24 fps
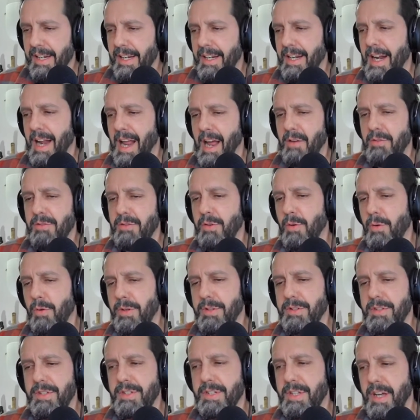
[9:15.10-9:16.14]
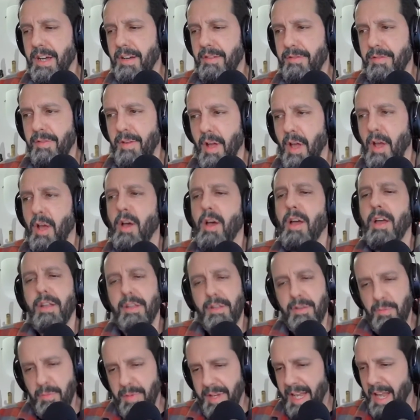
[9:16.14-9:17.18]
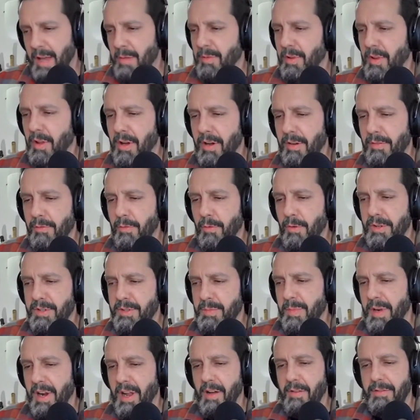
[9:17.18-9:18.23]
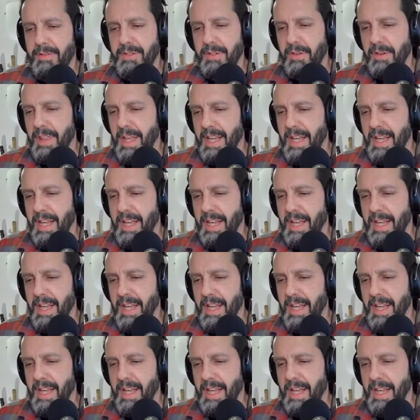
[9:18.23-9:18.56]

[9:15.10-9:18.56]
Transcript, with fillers: and outdoors stuff. You became a law enforcement officer.